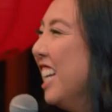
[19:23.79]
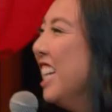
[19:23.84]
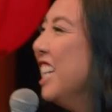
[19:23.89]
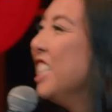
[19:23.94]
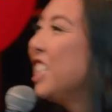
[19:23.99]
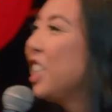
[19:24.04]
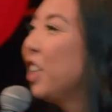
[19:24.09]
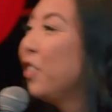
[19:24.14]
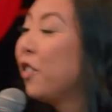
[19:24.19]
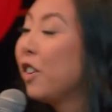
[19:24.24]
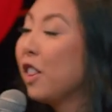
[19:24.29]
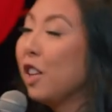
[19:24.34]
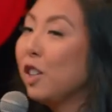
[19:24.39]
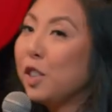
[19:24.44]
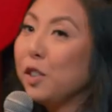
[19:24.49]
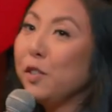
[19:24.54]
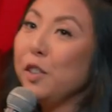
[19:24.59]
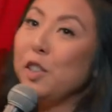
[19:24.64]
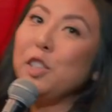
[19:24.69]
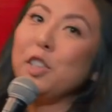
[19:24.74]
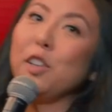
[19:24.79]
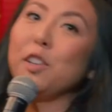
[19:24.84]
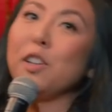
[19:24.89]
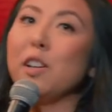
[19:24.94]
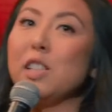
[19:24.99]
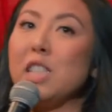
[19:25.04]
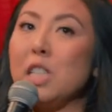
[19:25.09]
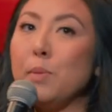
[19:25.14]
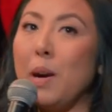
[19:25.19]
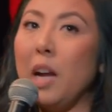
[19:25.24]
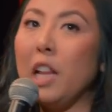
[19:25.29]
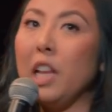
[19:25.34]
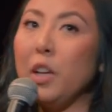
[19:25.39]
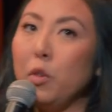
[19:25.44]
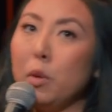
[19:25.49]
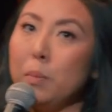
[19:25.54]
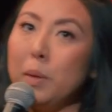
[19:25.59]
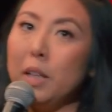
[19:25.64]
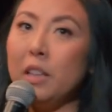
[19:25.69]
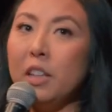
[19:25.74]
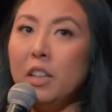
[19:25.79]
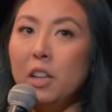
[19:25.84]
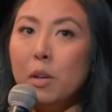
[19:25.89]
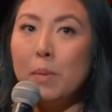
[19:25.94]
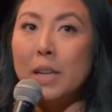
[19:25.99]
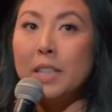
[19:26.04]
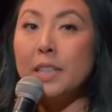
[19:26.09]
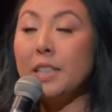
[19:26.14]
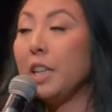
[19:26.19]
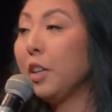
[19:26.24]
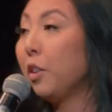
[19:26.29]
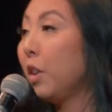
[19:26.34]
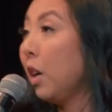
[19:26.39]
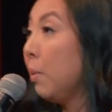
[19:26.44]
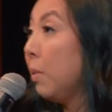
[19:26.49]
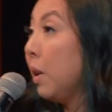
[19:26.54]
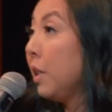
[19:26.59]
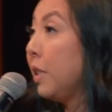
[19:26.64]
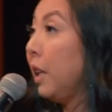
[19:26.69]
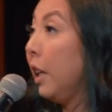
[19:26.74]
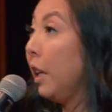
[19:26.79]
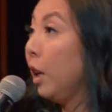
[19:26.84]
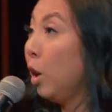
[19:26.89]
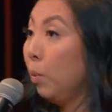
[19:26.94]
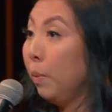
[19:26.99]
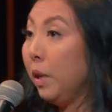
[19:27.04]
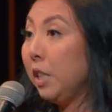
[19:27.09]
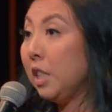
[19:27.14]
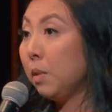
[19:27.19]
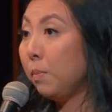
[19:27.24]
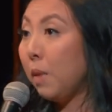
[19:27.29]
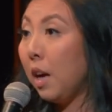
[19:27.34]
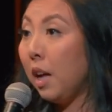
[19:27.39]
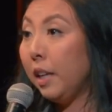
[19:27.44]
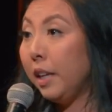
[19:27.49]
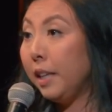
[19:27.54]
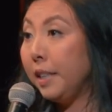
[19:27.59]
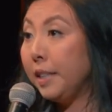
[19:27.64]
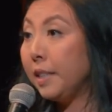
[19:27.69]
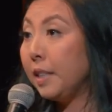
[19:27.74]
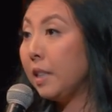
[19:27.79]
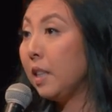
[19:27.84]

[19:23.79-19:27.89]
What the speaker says: So for those of you who don't know, tamale woman, little Mexican grandma selling homemade tamales.